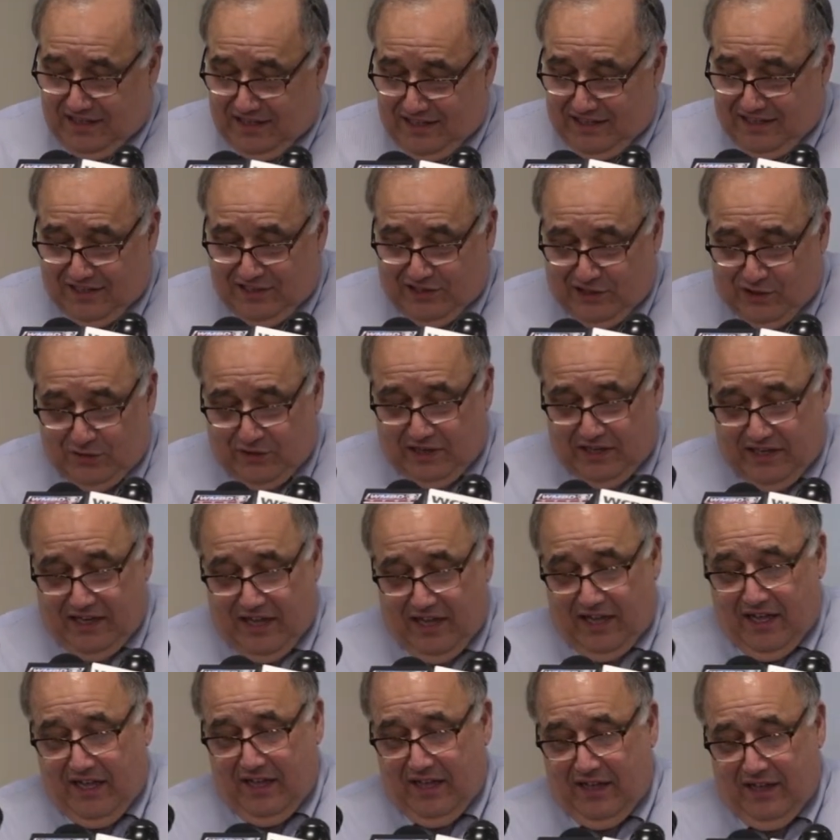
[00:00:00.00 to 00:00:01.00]
Including
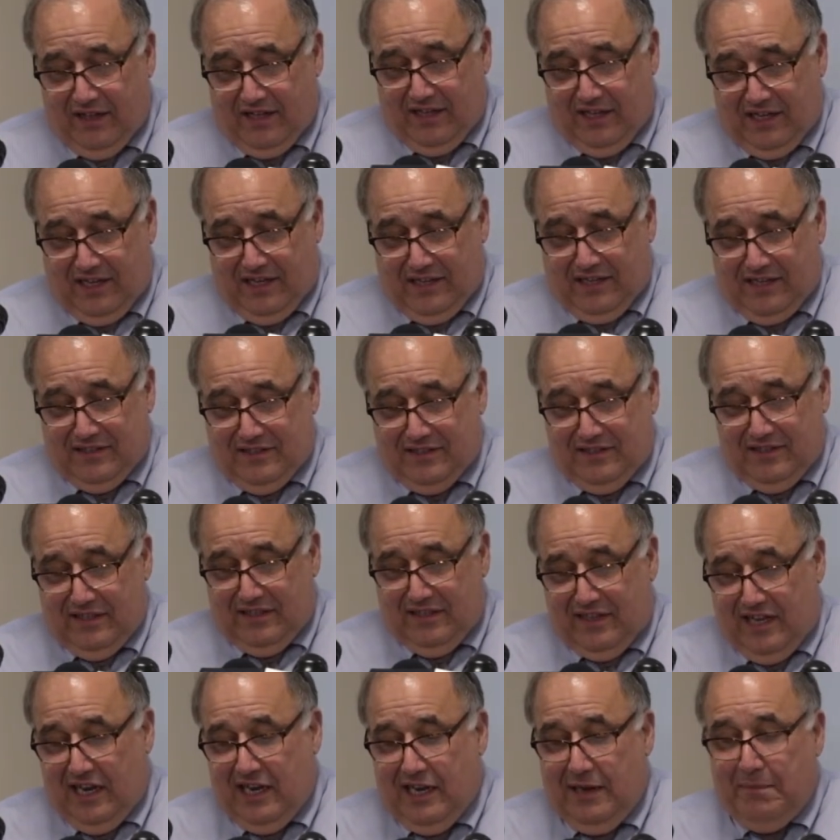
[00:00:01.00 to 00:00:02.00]

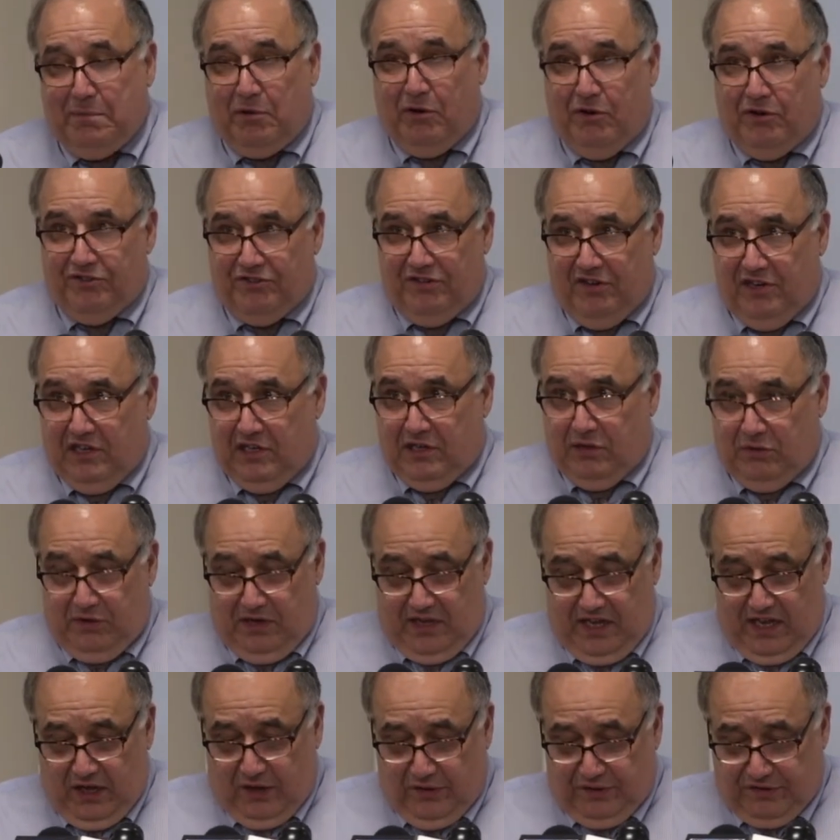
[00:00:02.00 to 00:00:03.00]
any person, including
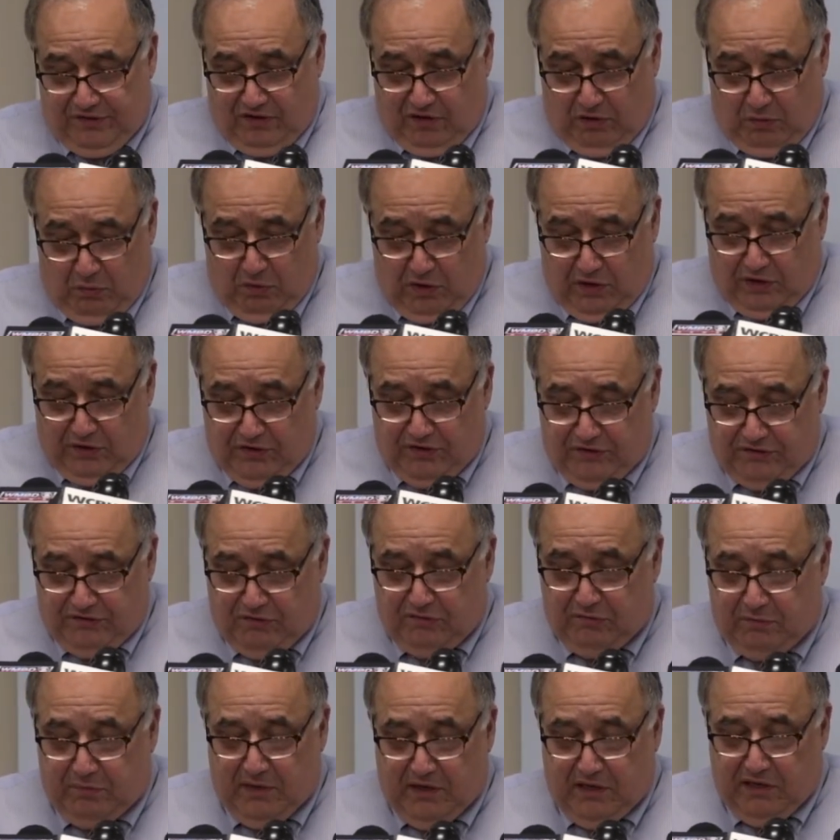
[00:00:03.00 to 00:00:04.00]
healthcare workers
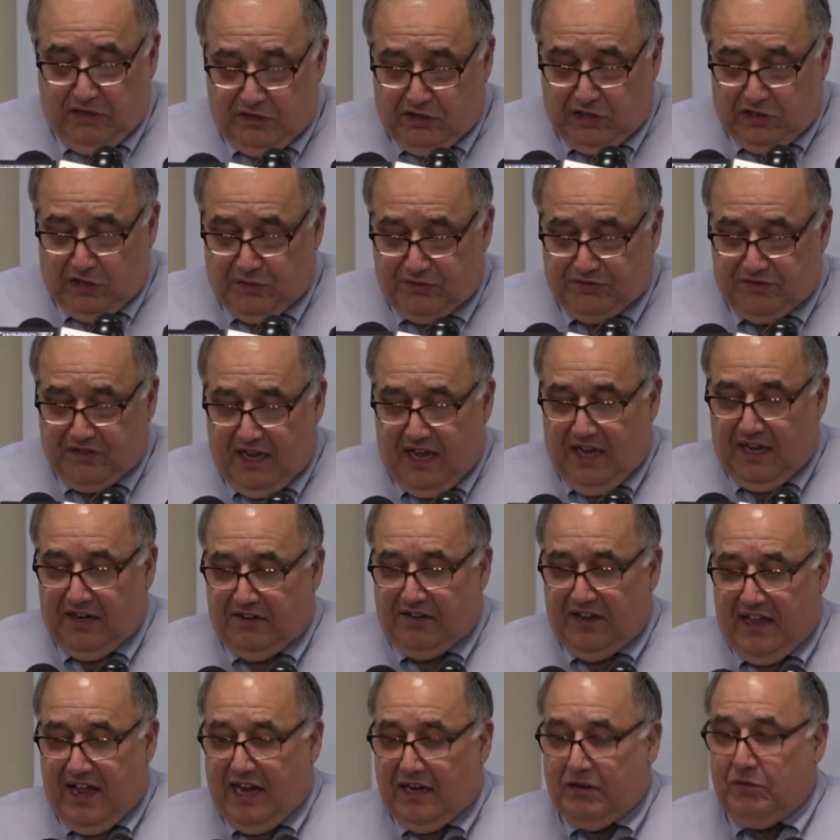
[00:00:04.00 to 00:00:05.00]
who've been in close
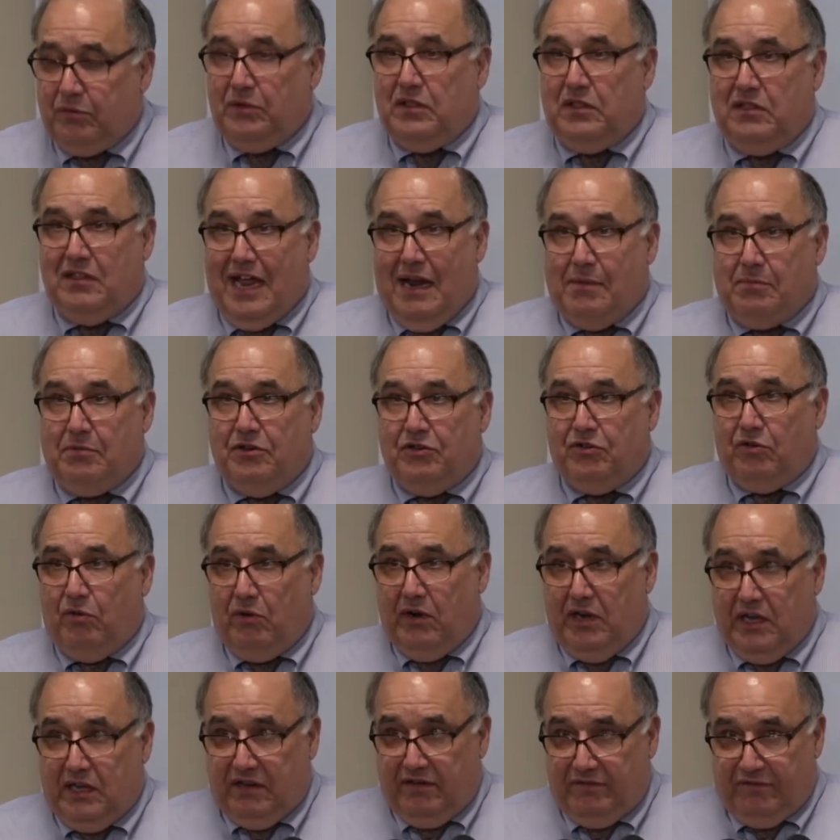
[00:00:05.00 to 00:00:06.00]
contact with
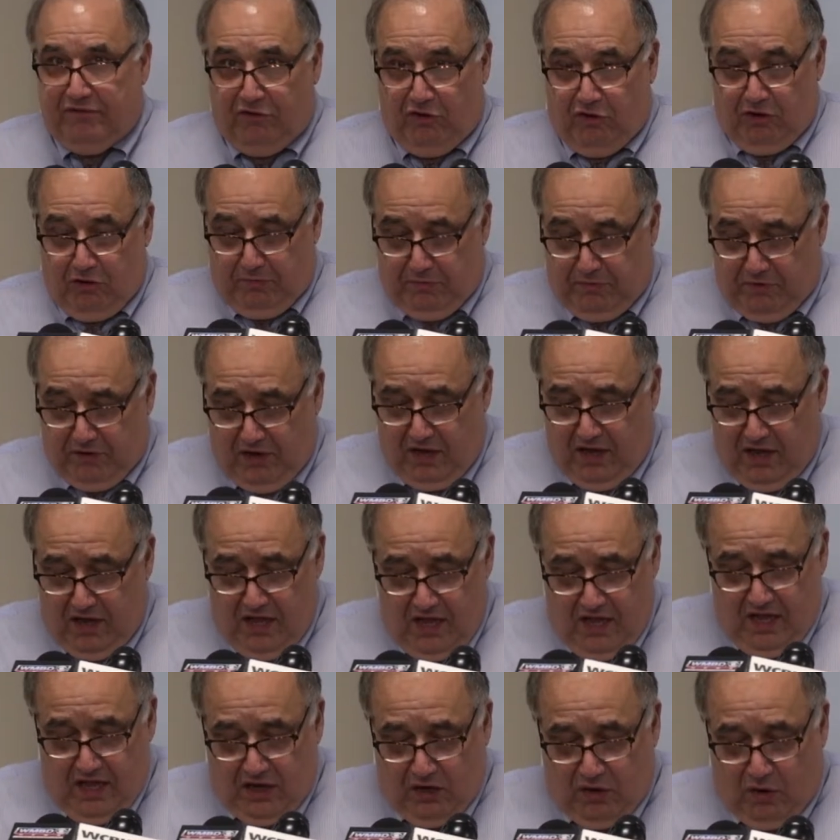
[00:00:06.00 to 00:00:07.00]
laboratory confirmed
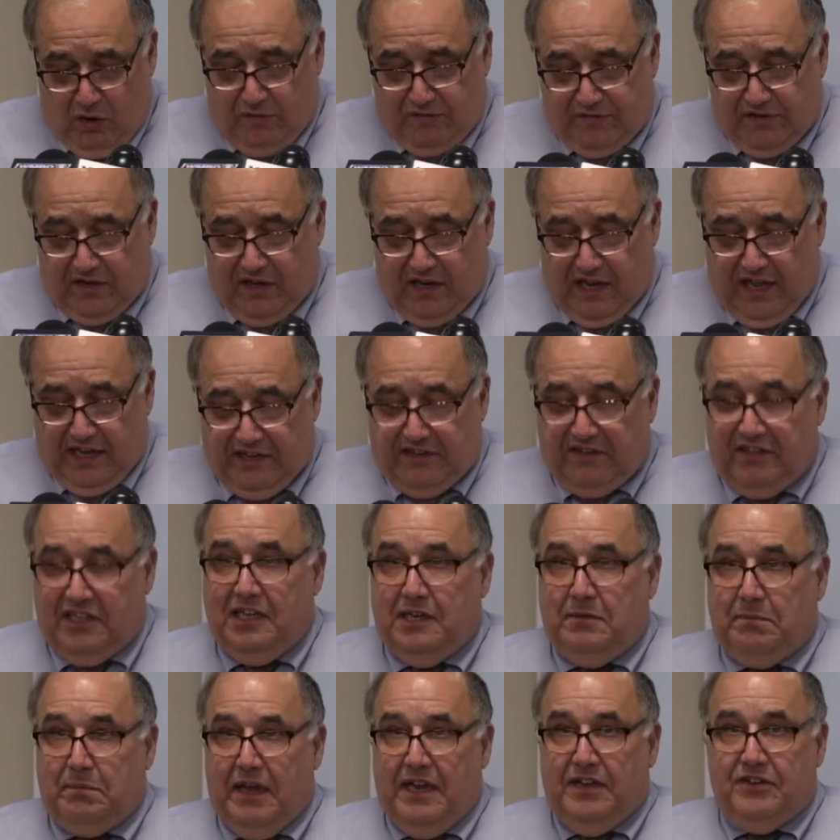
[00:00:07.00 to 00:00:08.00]

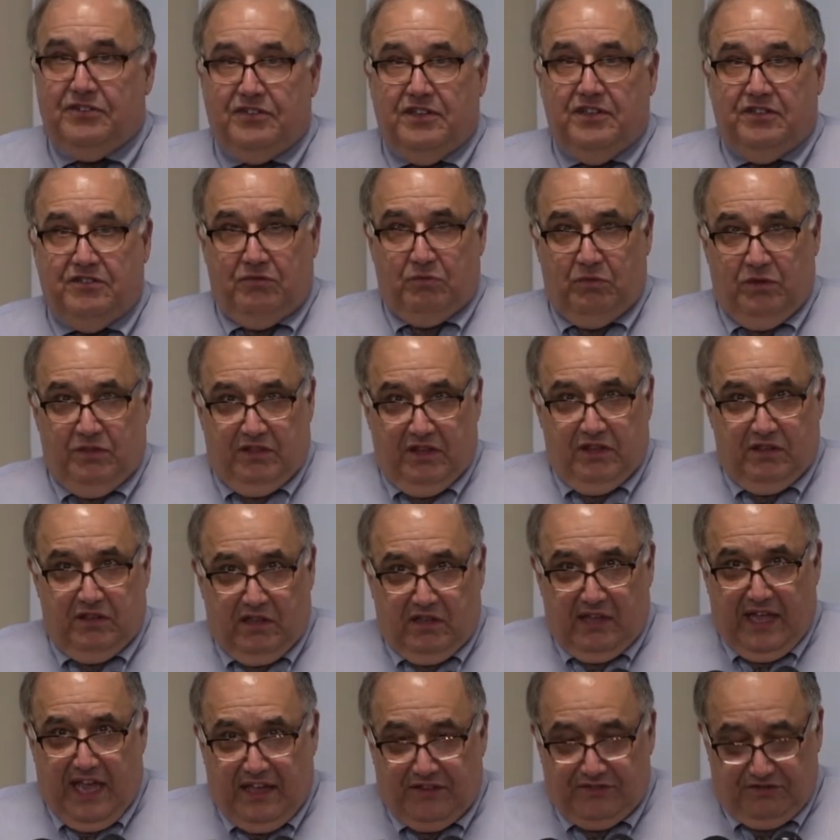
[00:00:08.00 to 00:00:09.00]
COVID-19 patients within the
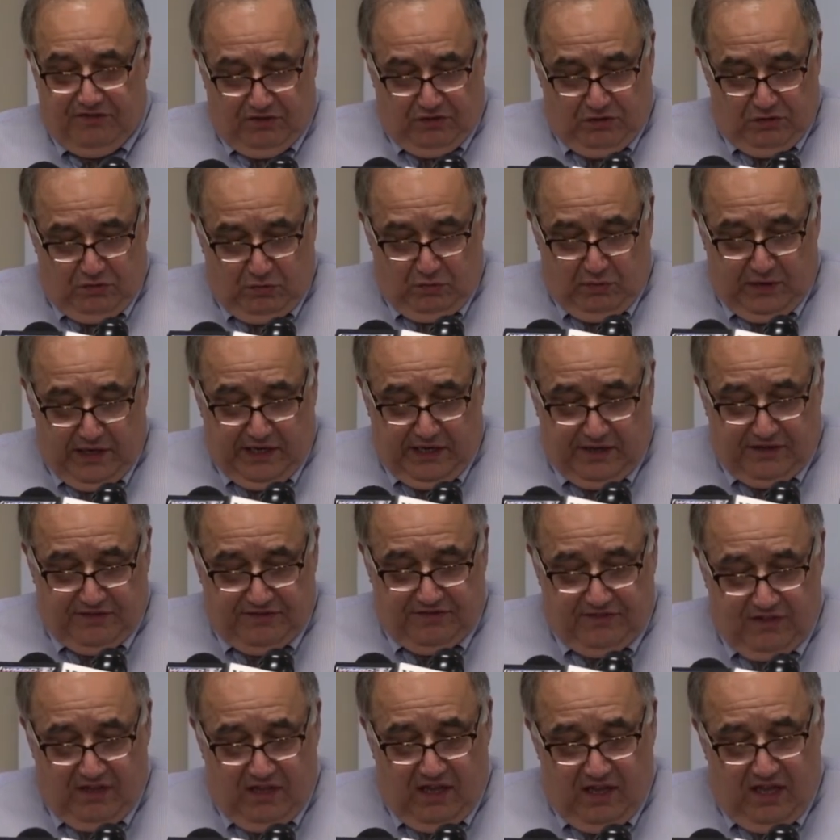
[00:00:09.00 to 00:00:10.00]
last 2
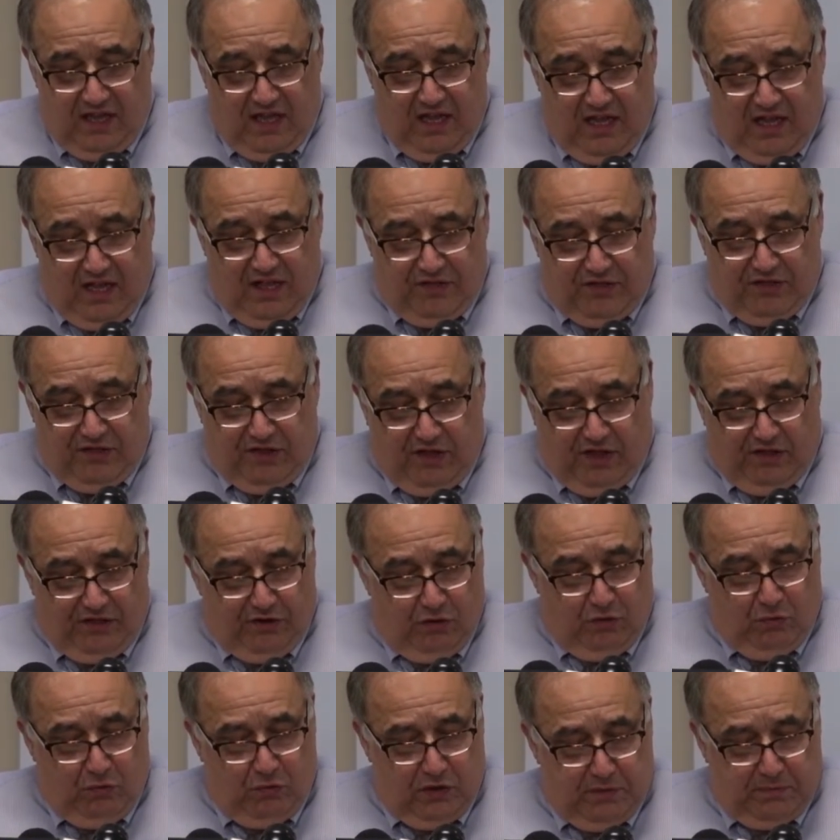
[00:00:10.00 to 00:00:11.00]
weeks. The
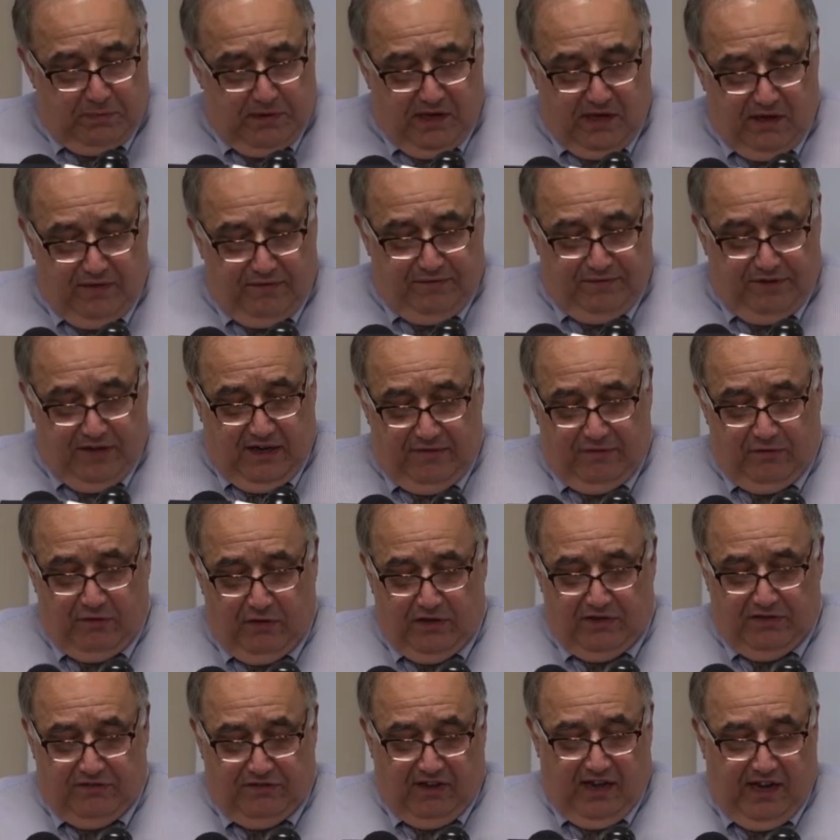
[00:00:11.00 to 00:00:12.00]
other would be a fever
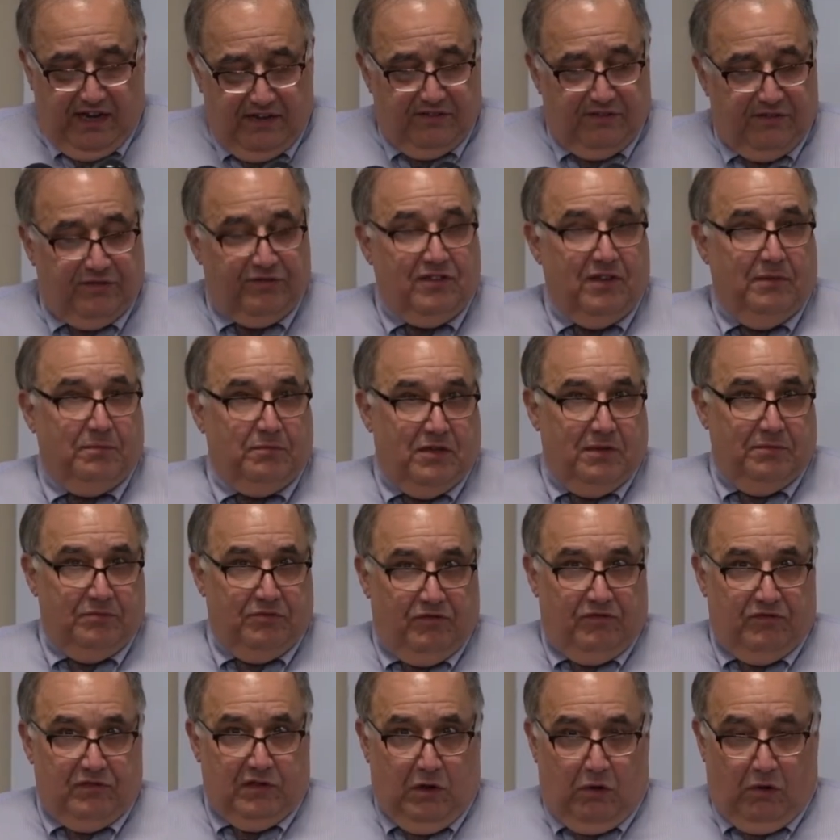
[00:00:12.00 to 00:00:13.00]
and signs and symptoms
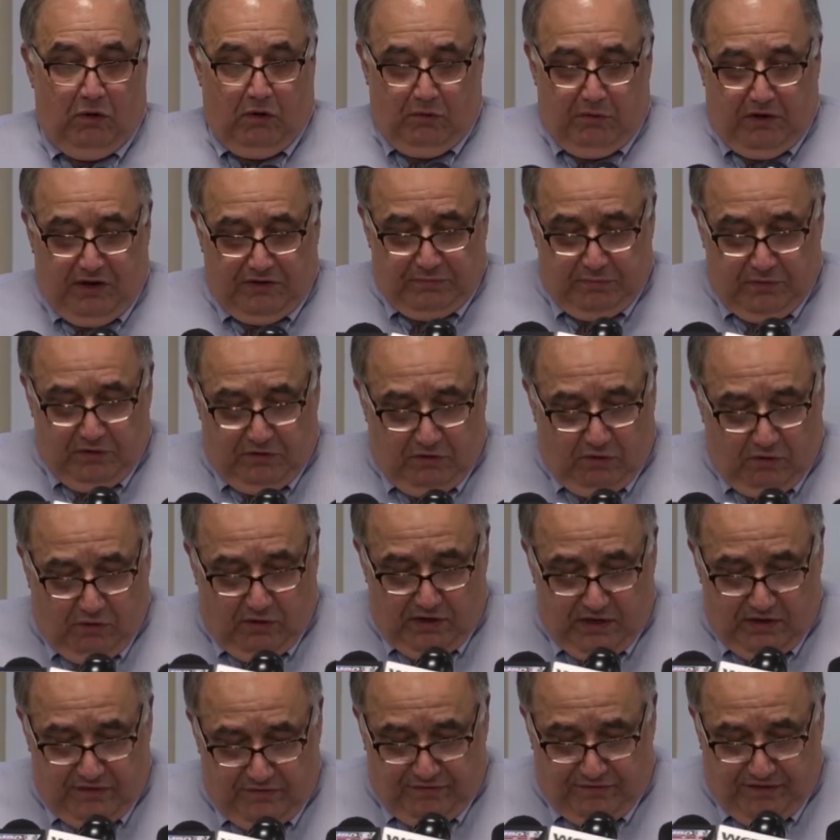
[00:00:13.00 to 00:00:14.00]
of lower respiratory
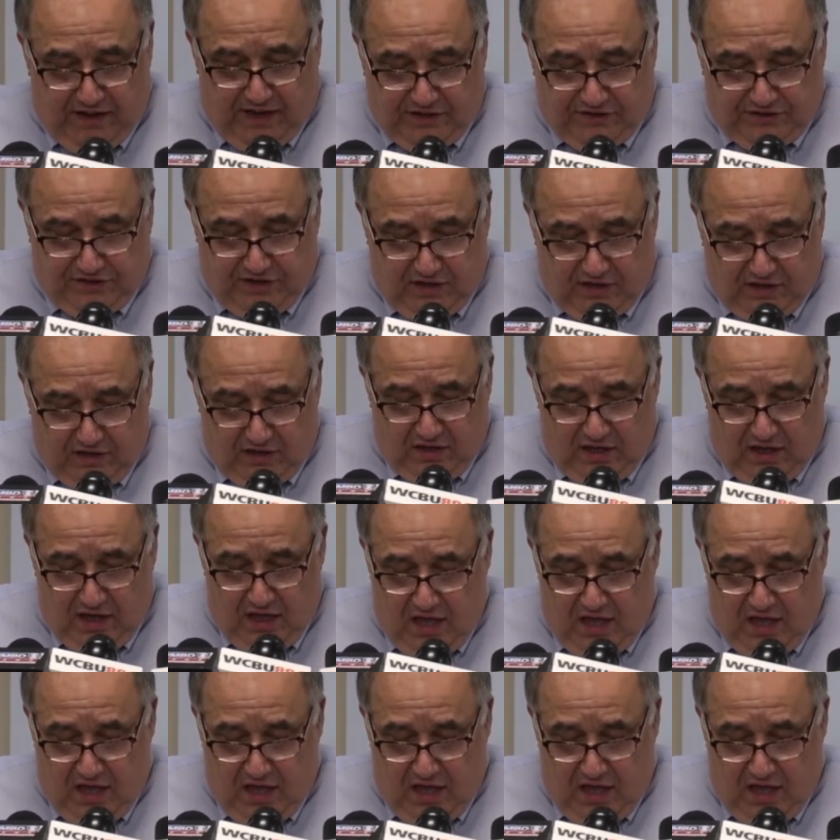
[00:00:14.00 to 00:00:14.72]
infection,